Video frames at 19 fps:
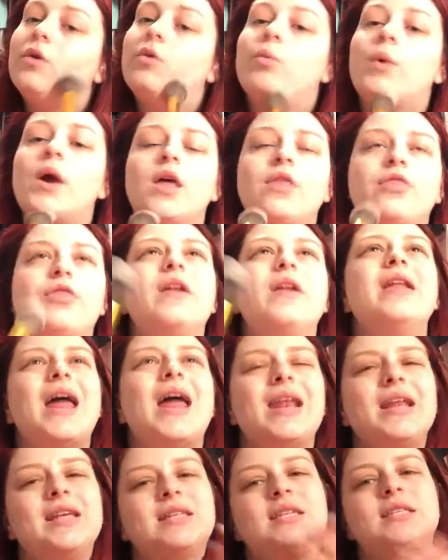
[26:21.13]
with,
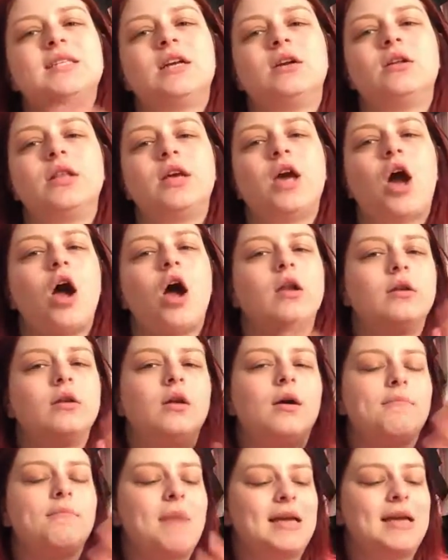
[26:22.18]
not necessarily
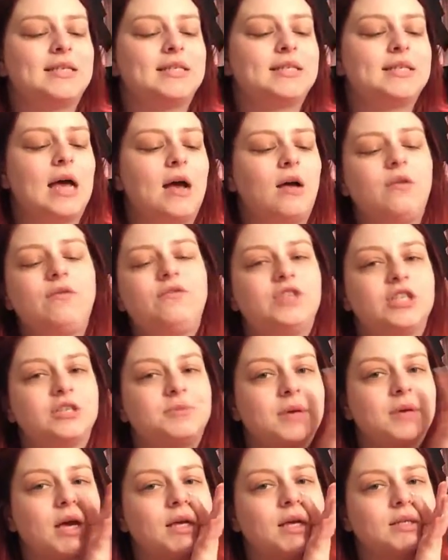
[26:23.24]
on myself, just
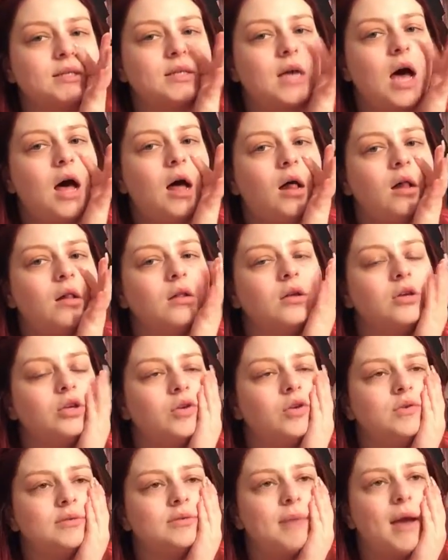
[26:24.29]
because I'll
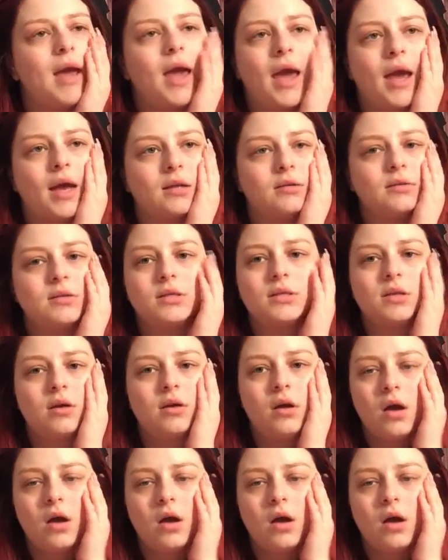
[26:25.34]
use my hands